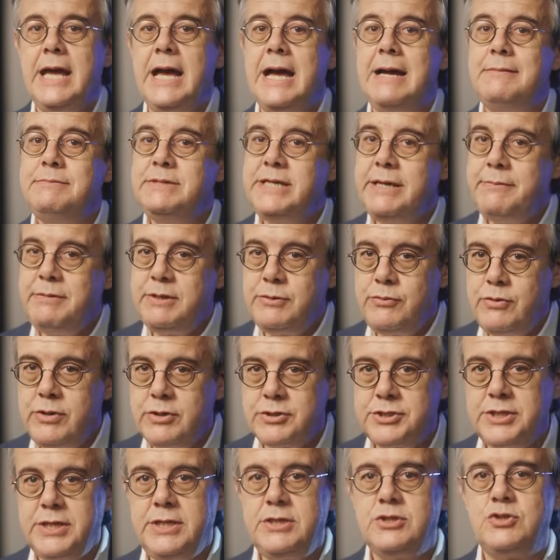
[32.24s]
I'm David
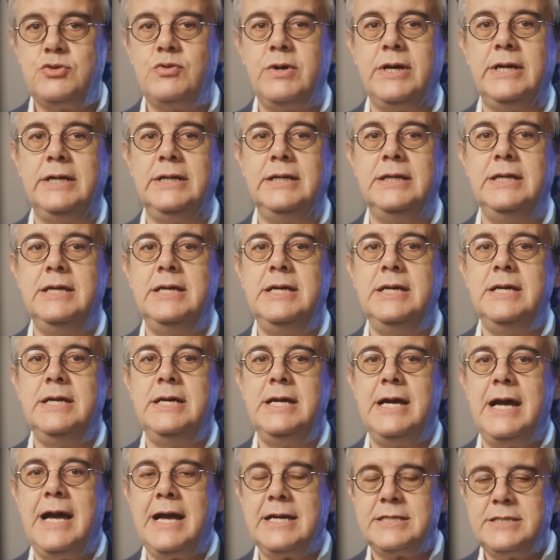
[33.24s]
Rios Insua,
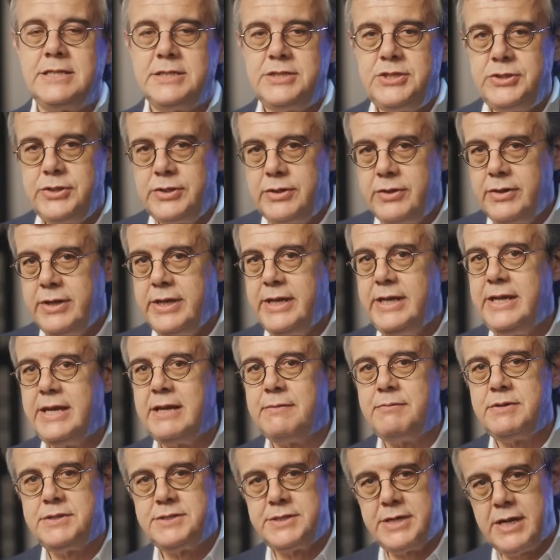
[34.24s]
AXA Chair in
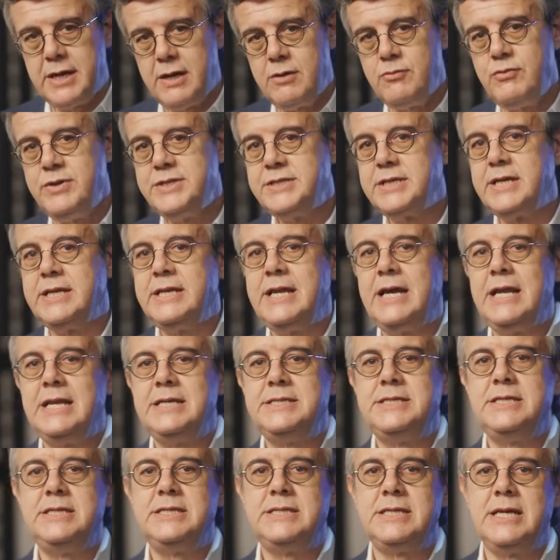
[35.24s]
Adversarial Risk
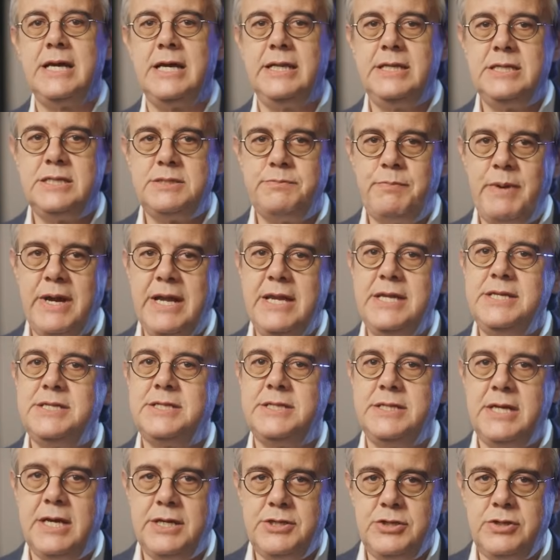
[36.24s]
Analysis at the
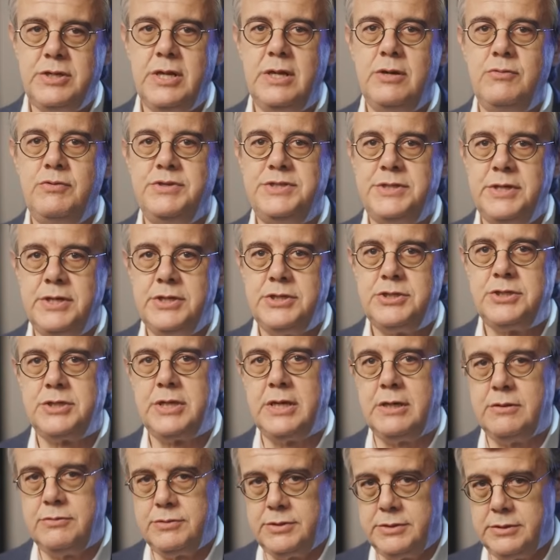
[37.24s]
Spanish National Research
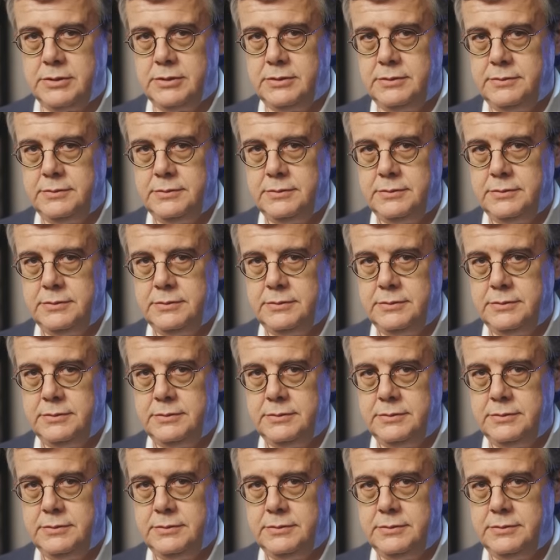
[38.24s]
Council.